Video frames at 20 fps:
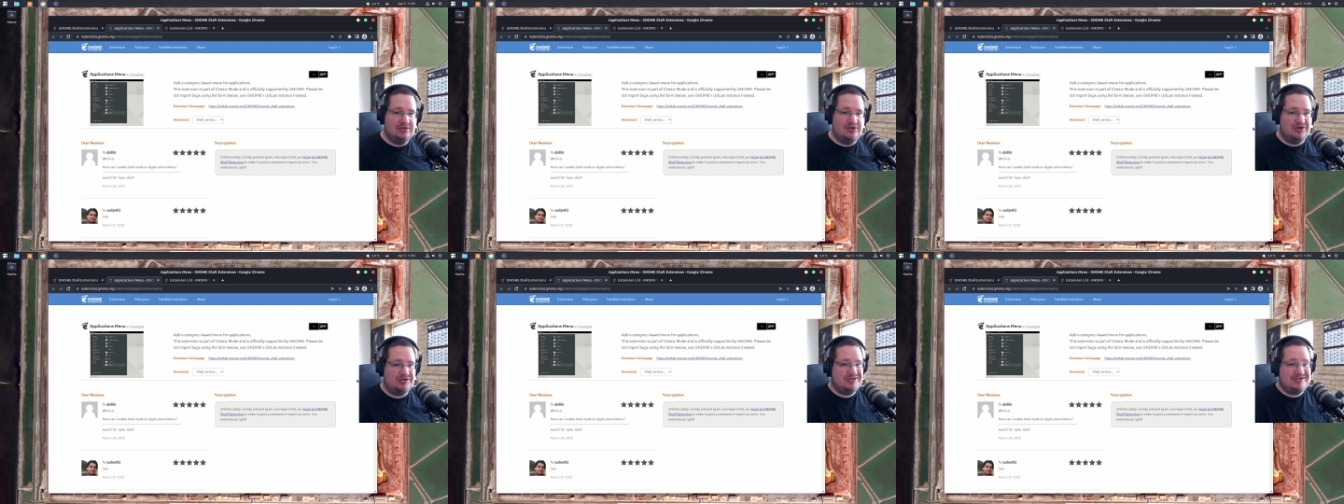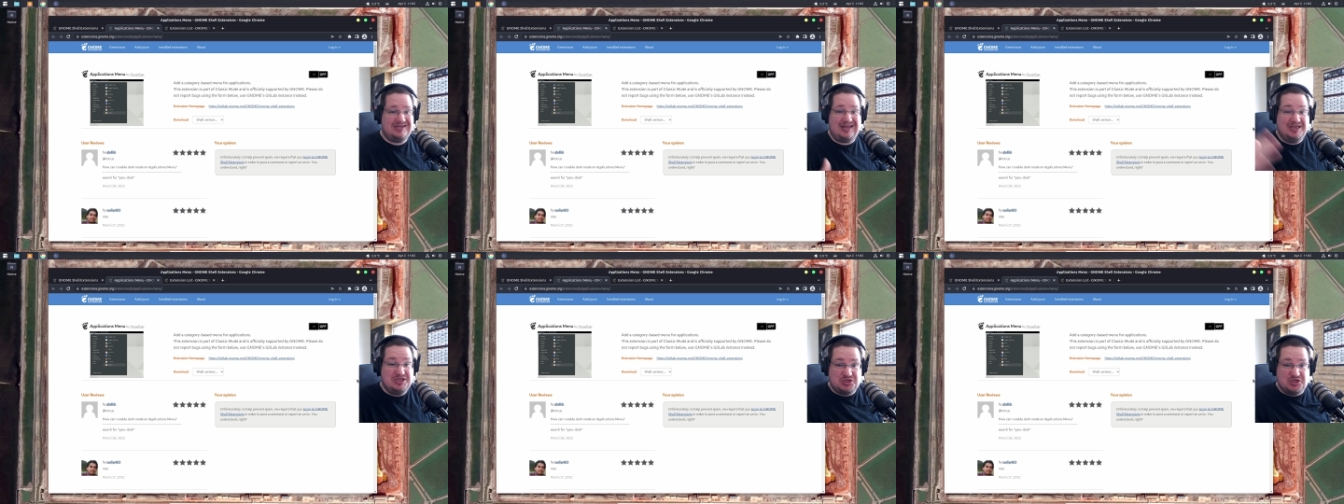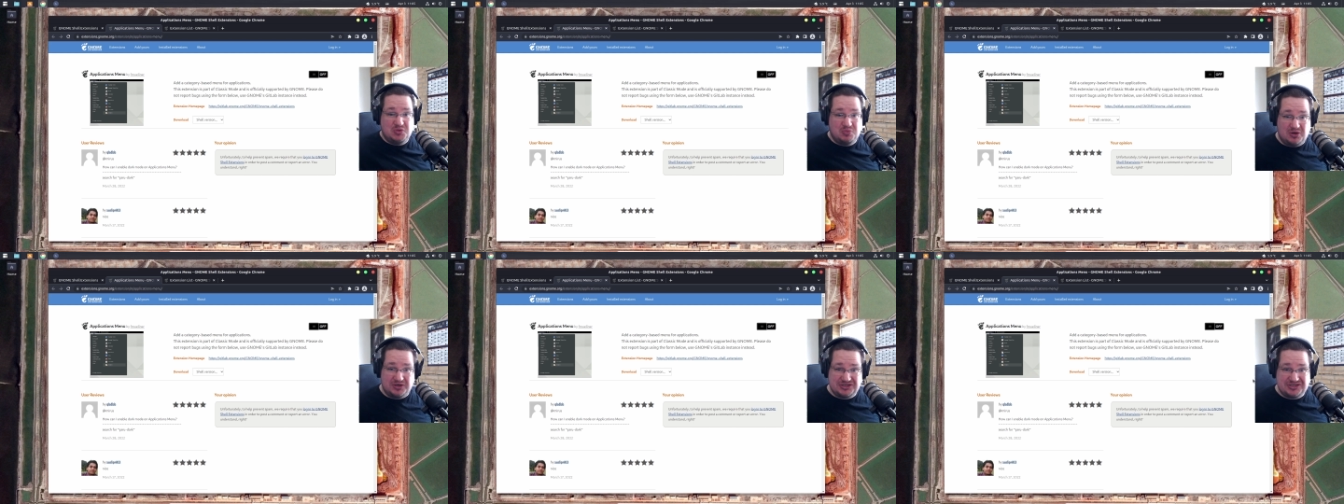not
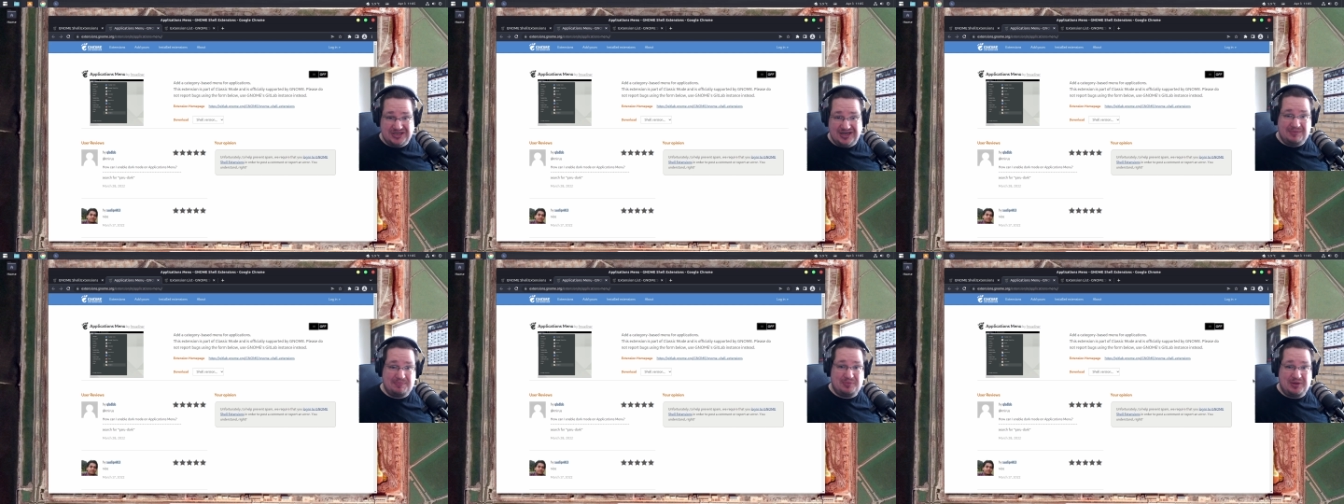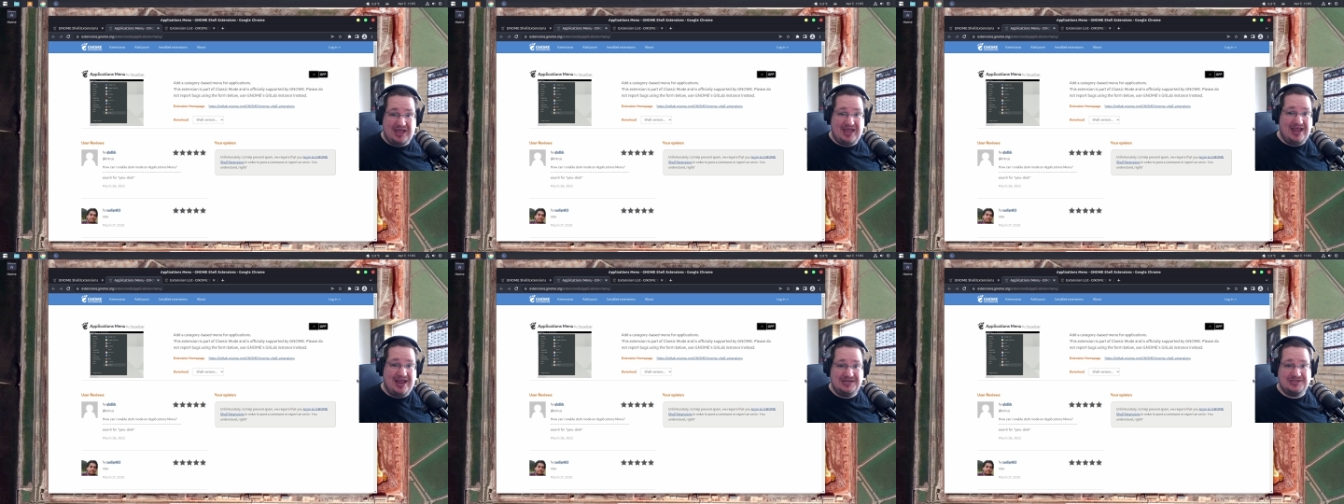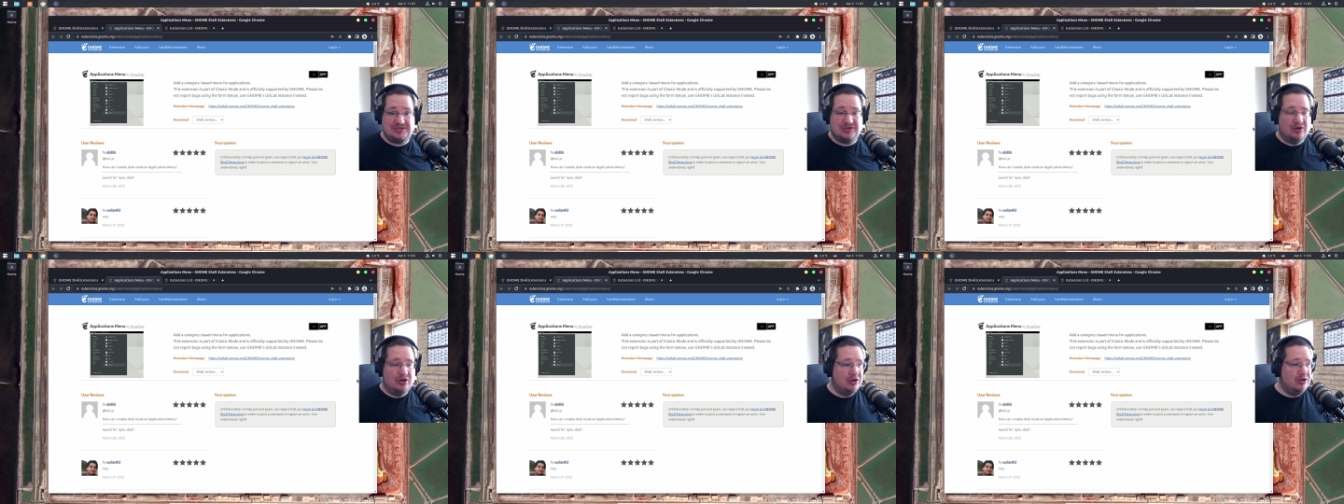DistroWatch hit
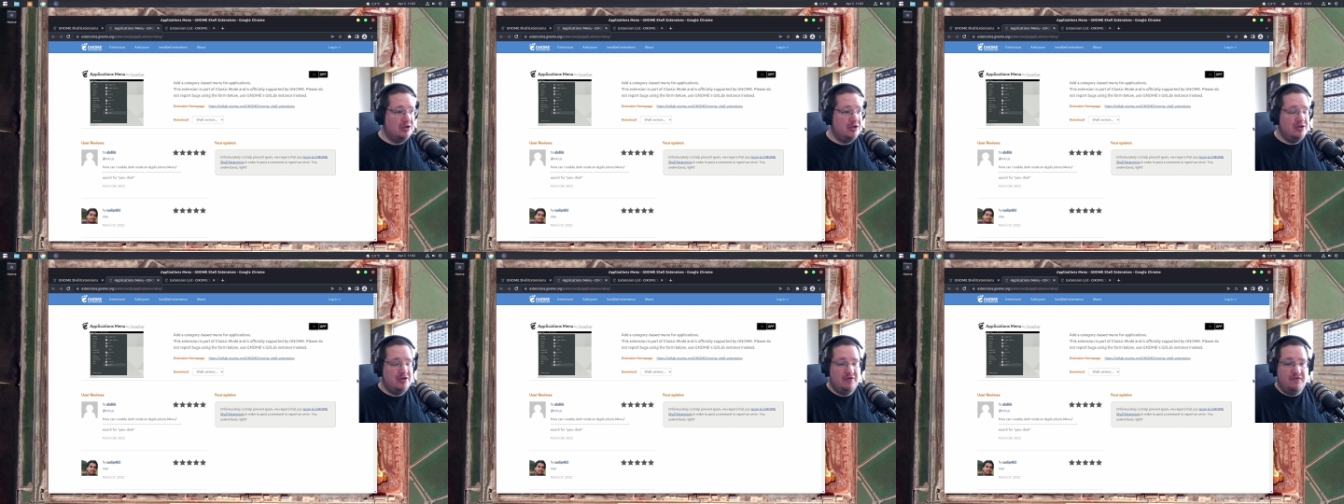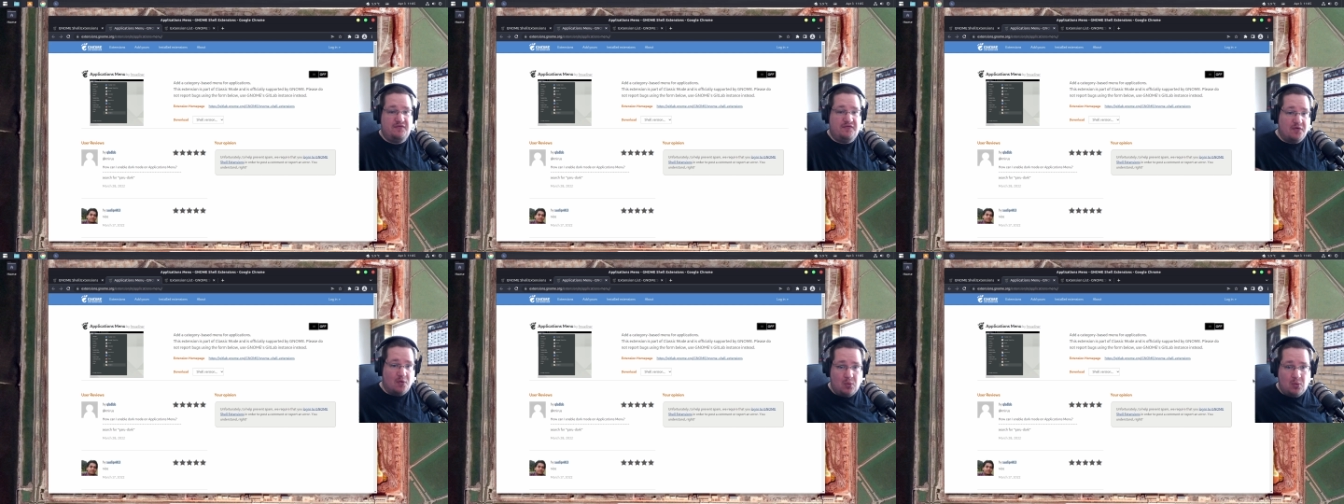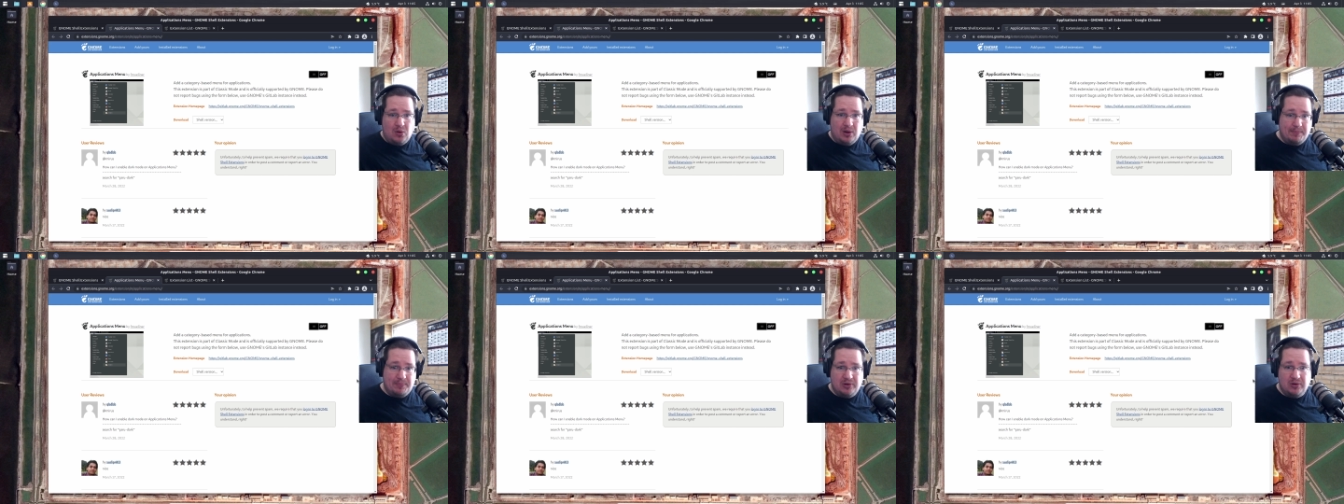page or
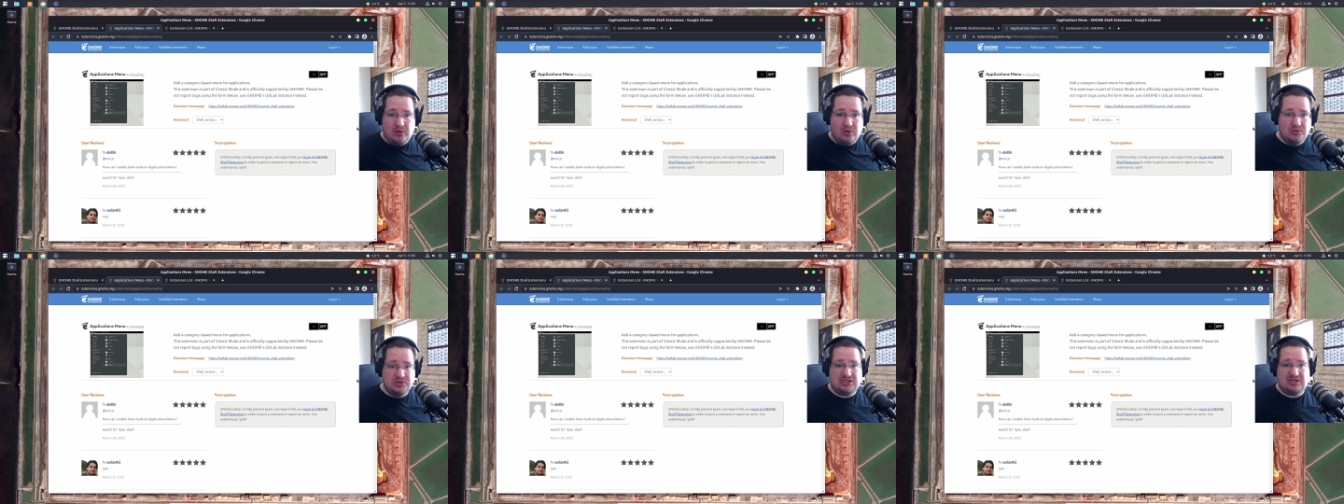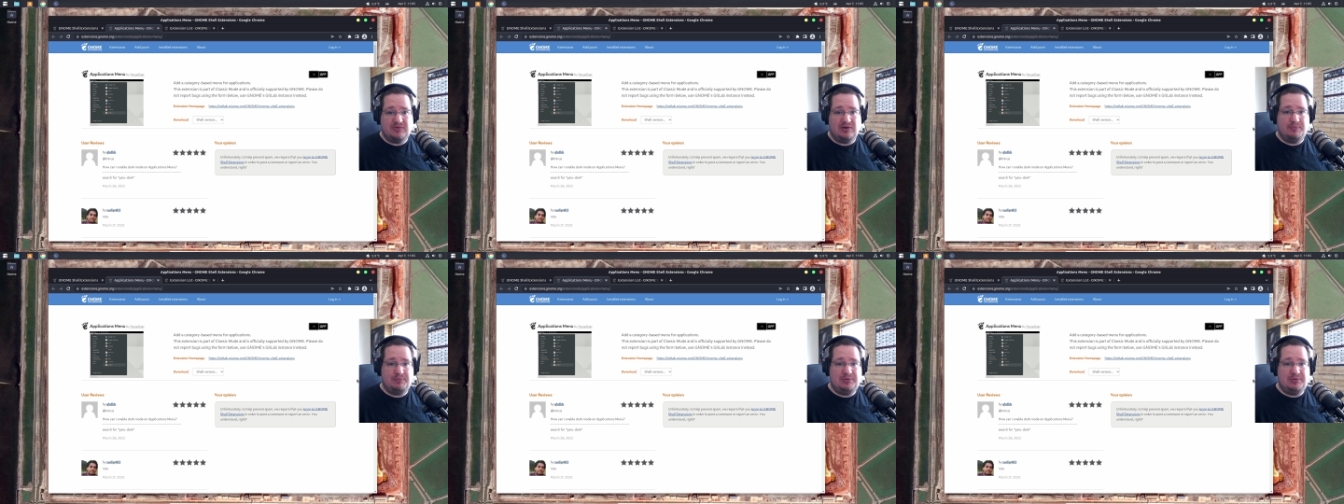forum post or what